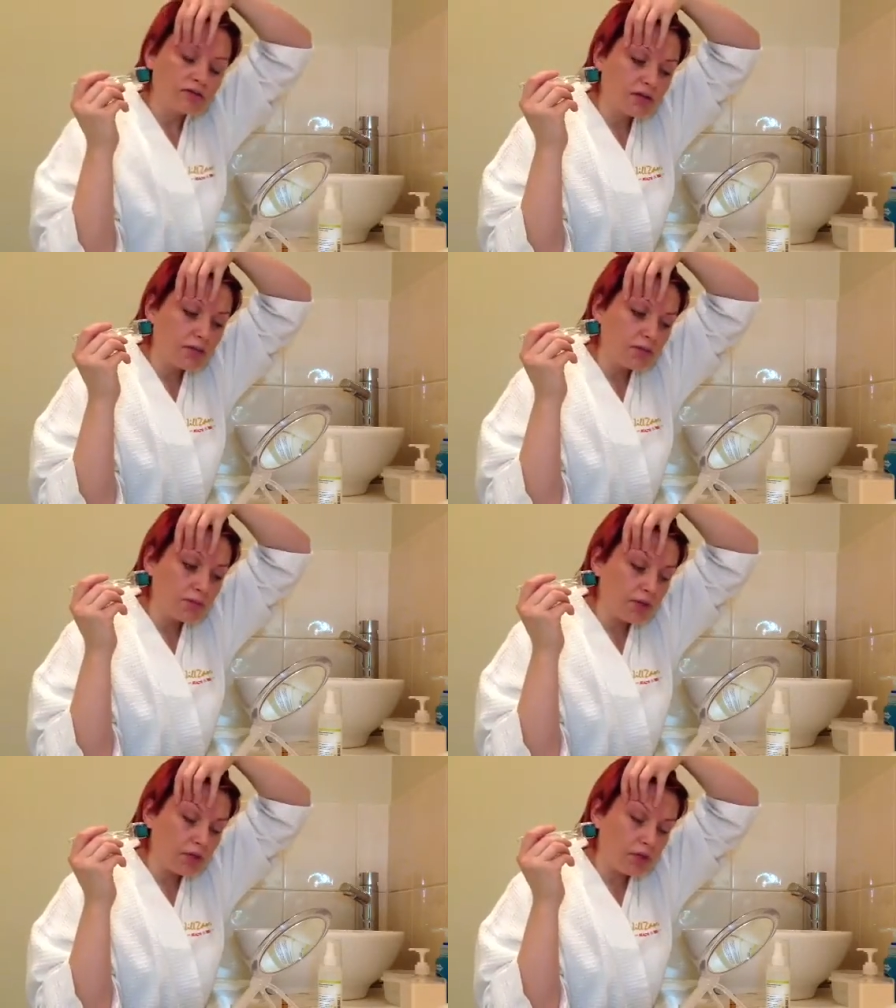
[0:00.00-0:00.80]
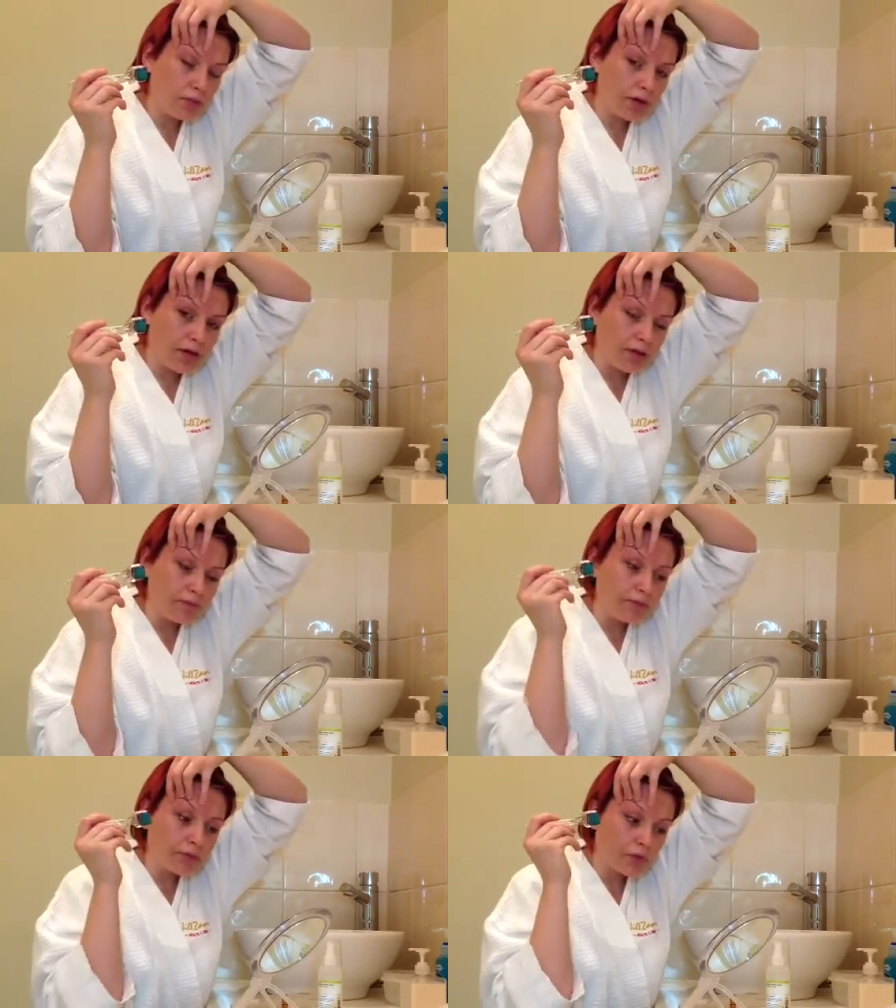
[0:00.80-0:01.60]
come below the brow,
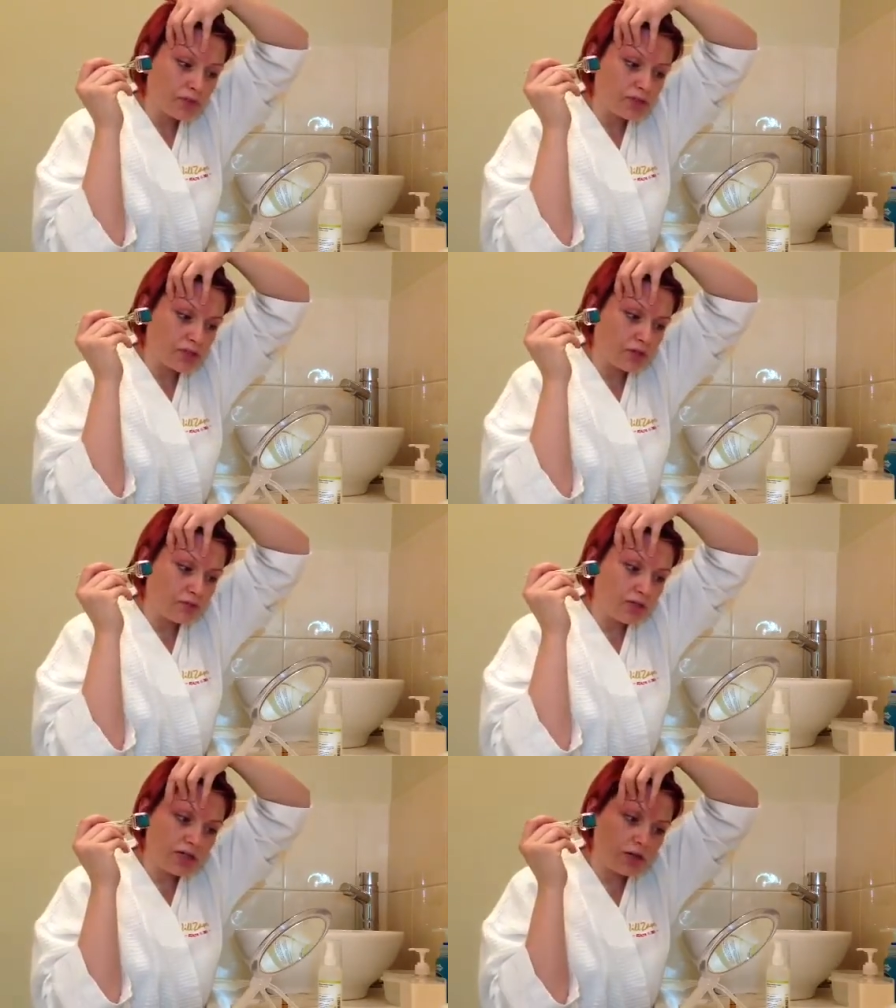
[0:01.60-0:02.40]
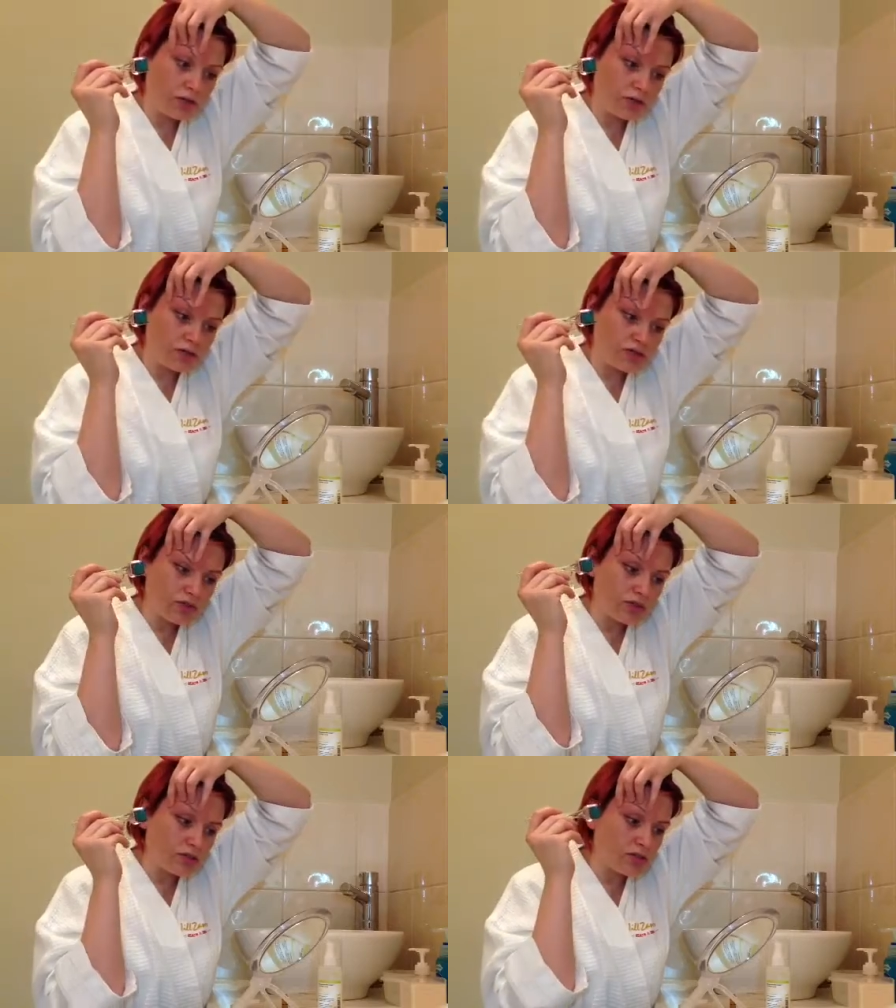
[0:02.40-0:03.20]
we're just going to really hold and
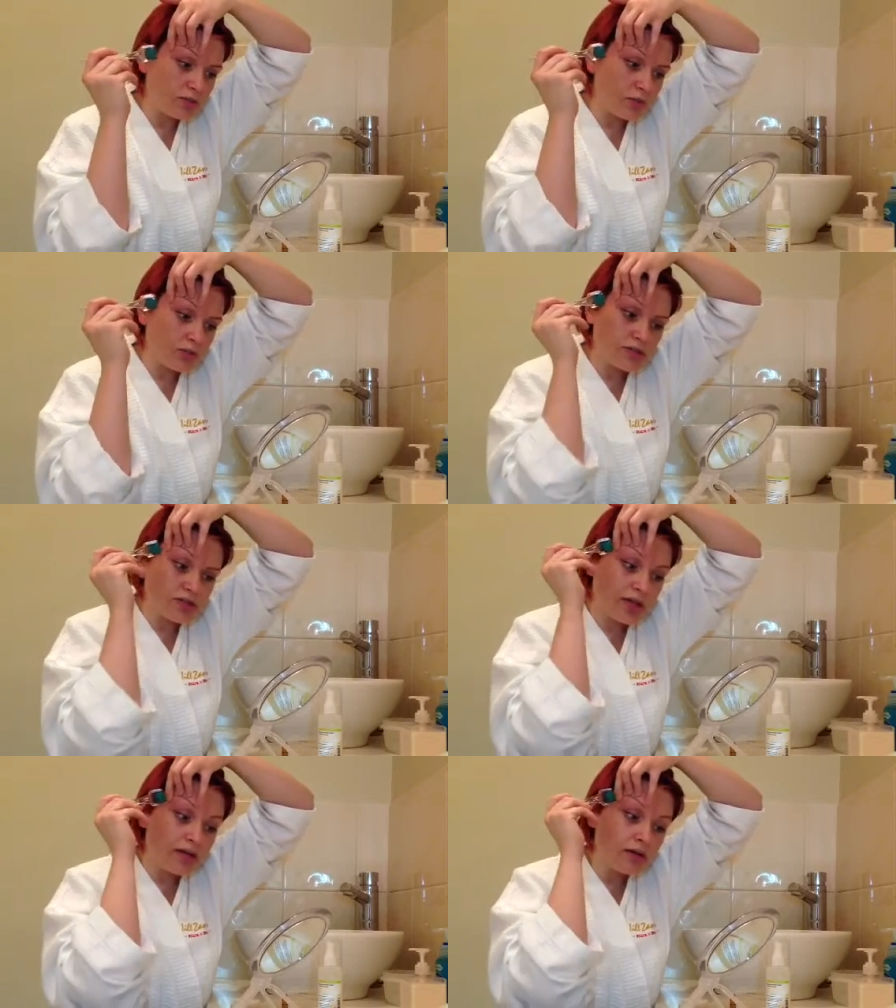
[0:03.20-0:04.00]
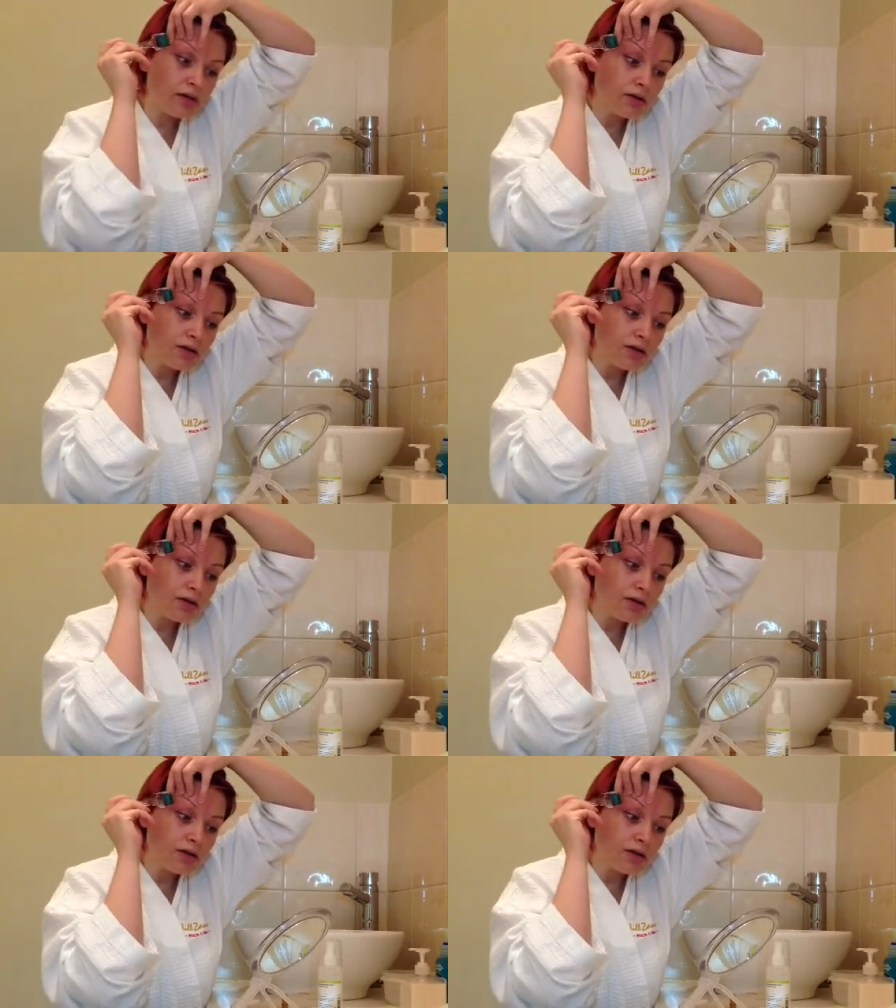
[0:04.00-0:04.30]
stretch and support the skin.